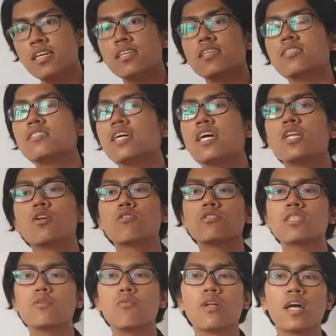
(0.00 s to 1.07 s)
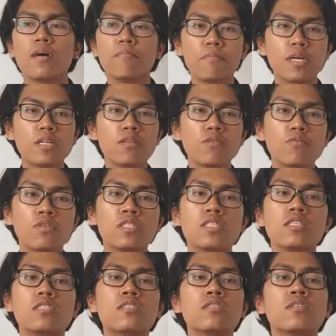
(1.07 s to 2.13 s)
is that nothing will happen, which
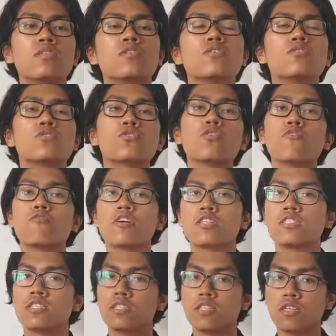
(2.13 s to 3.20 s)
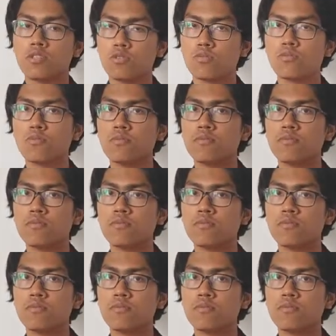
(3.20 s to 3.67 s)
is so frustrating too.